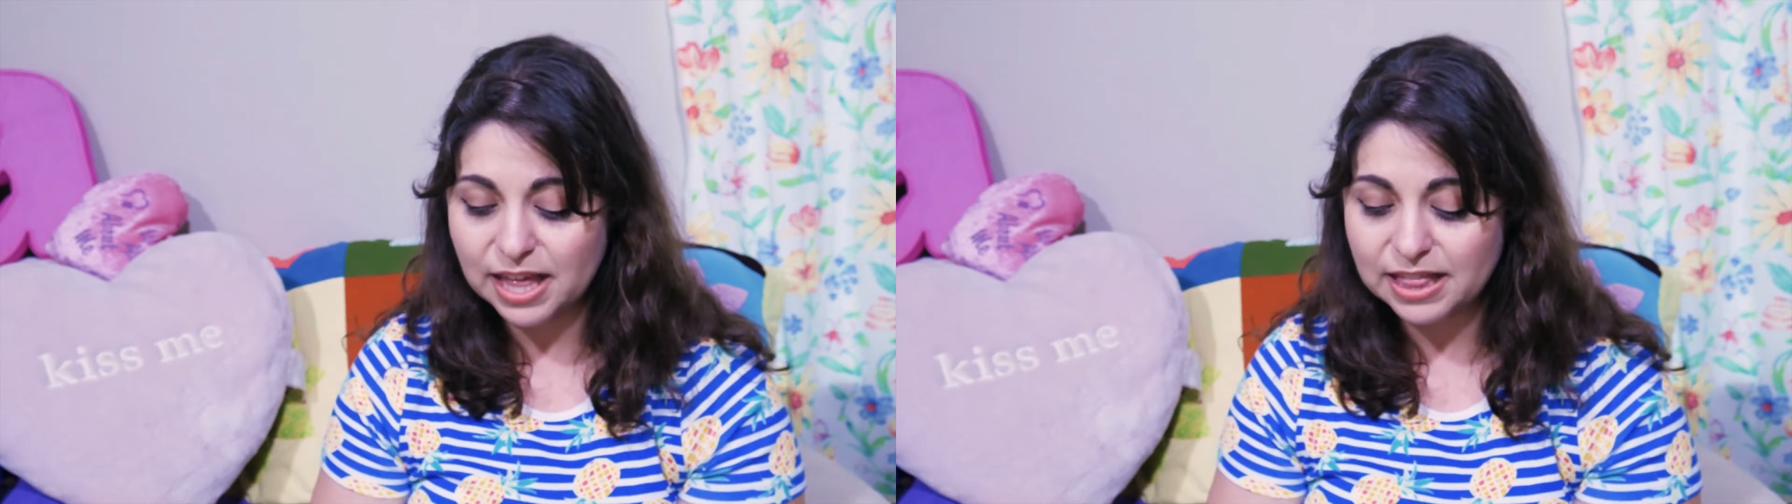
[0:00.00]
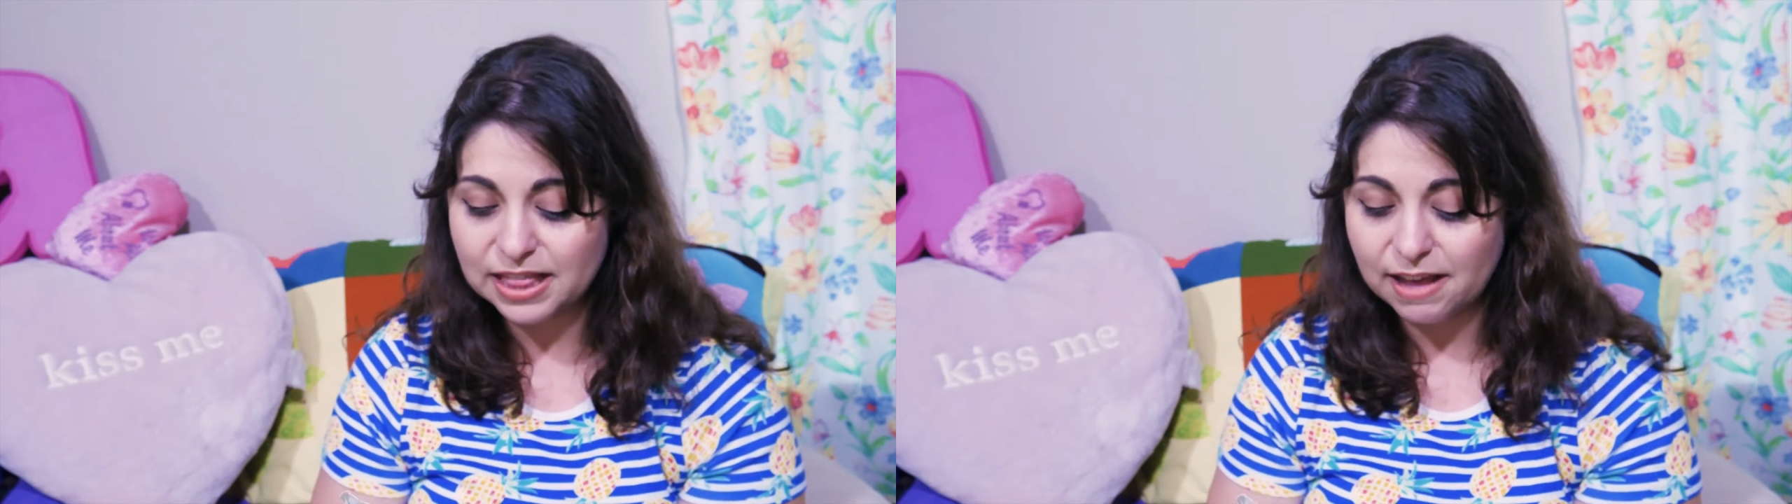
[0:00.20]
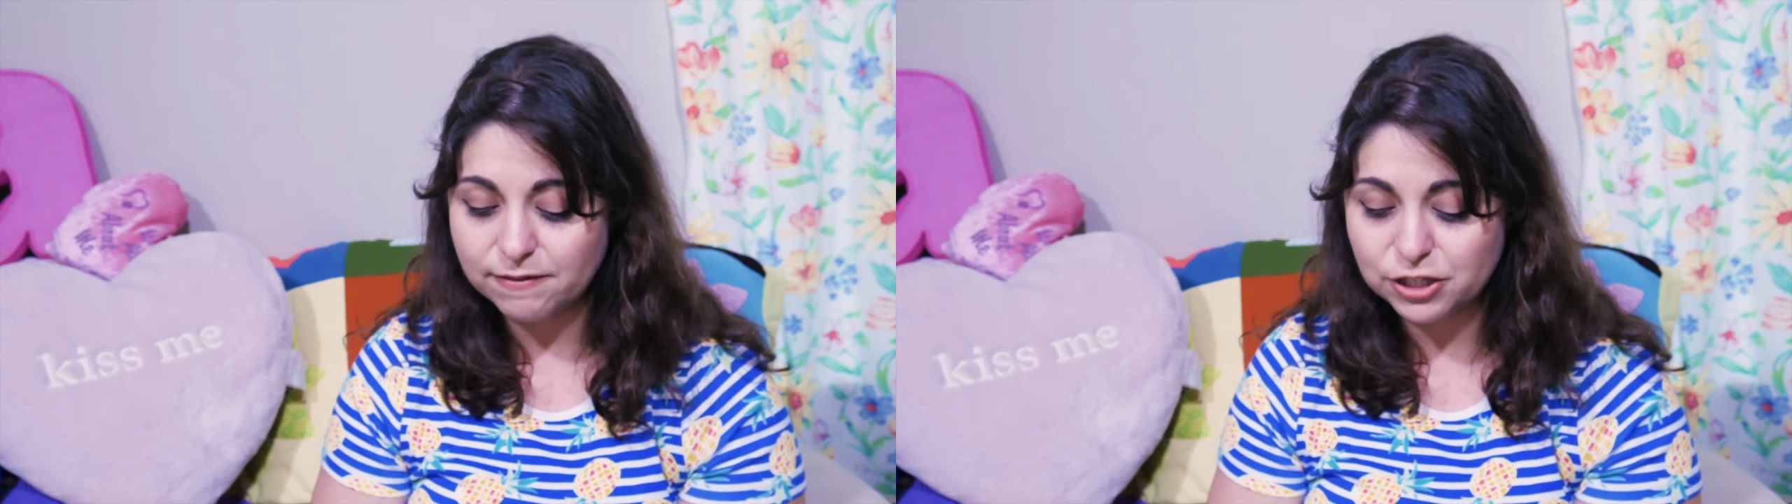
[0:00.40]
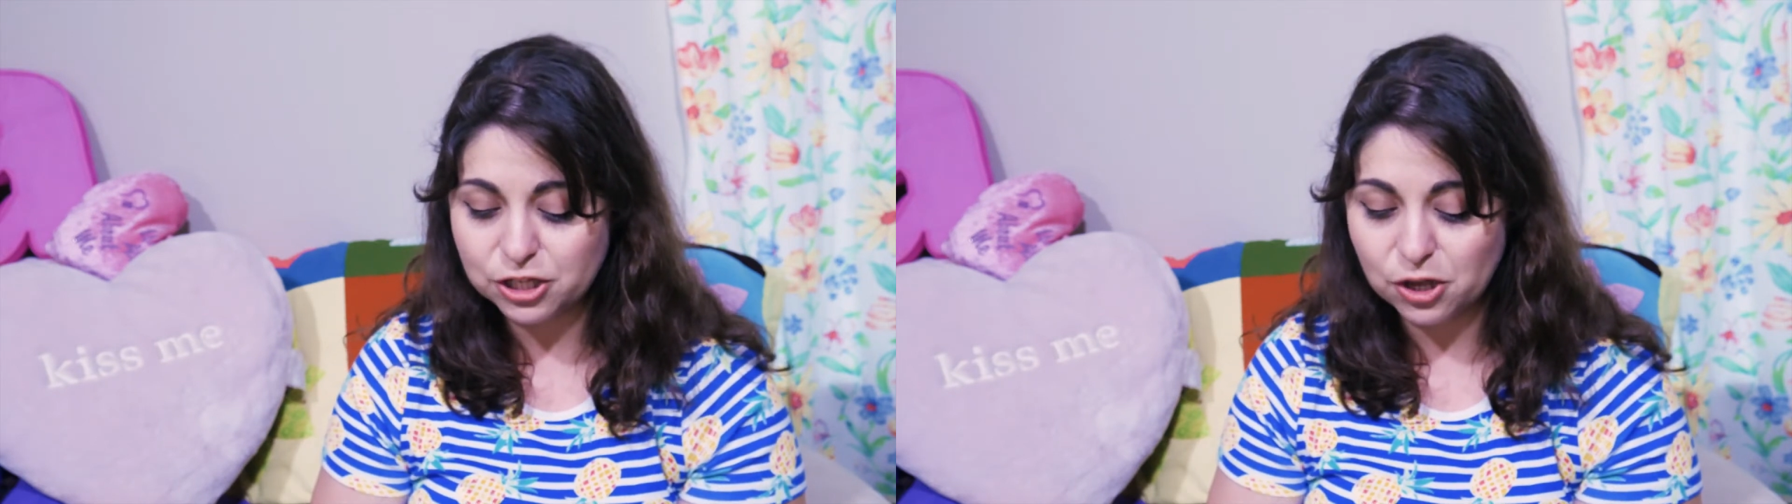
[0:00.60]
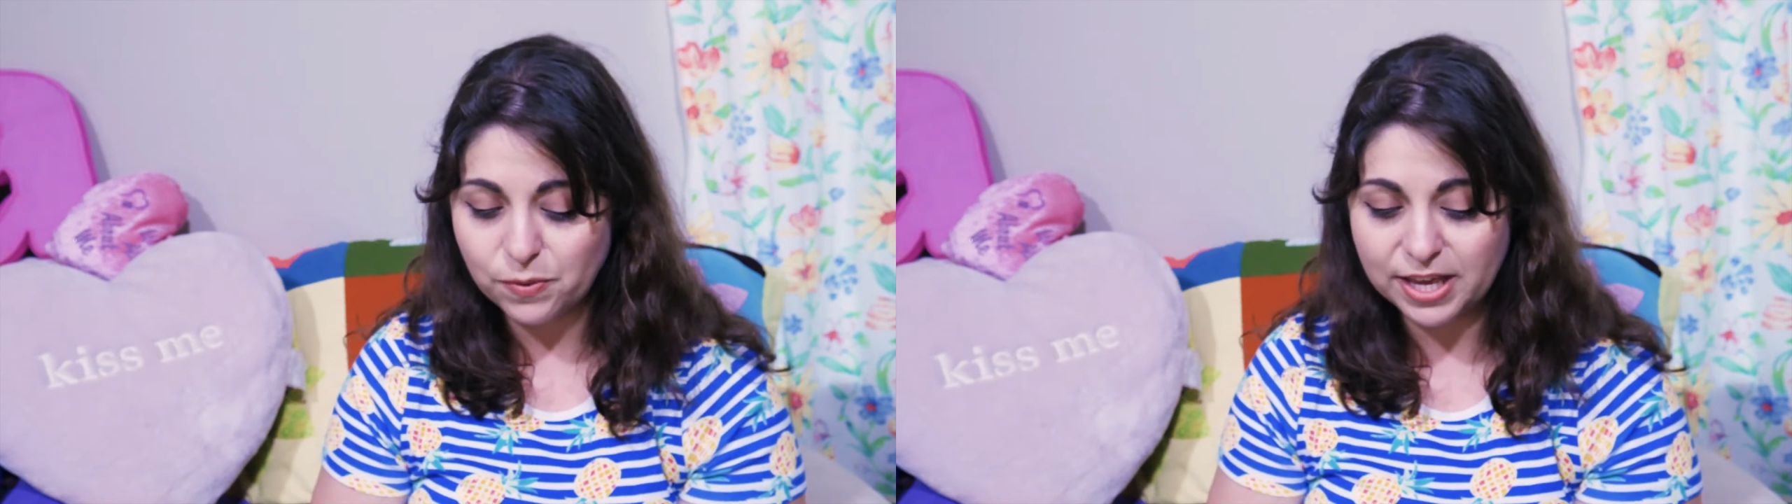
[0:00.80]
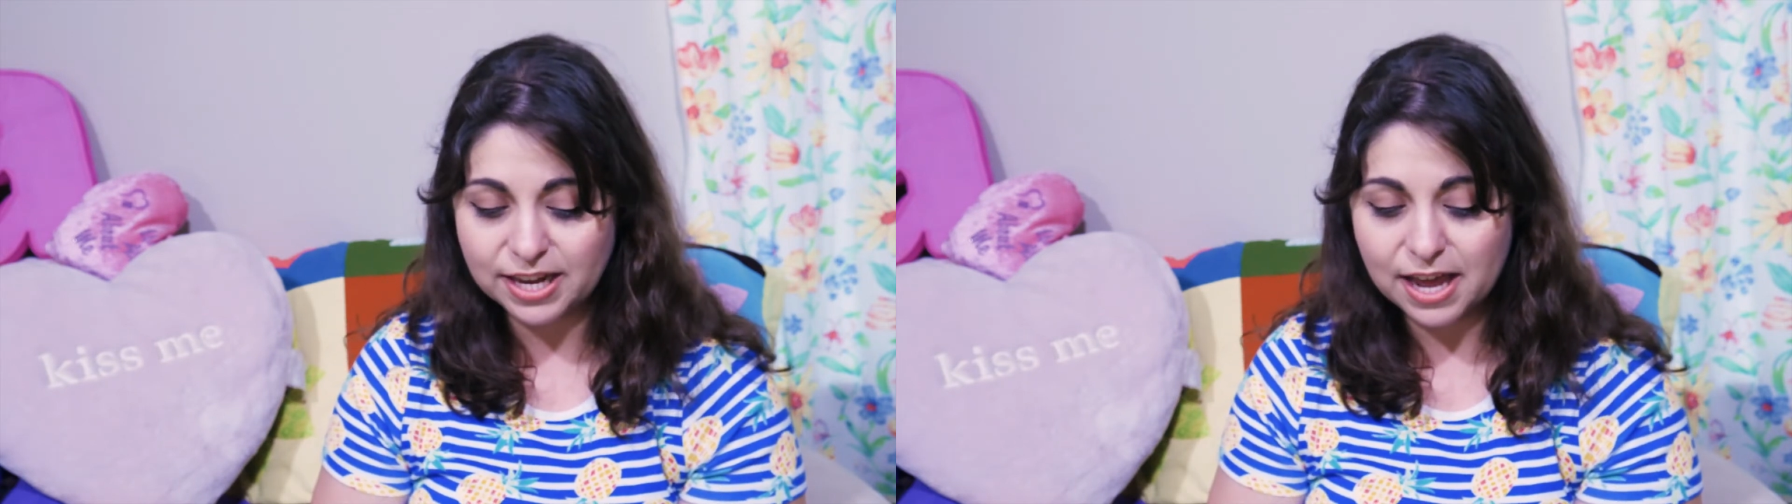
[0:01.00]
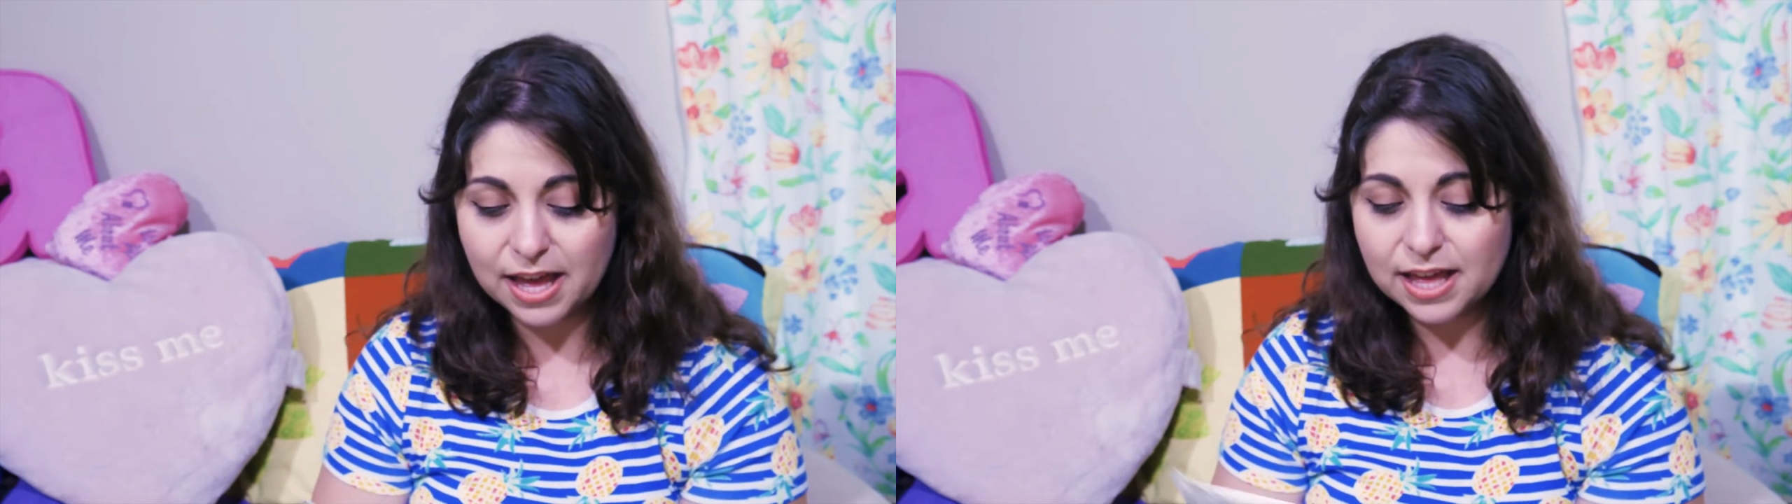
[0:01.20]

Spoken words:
Love Sewing,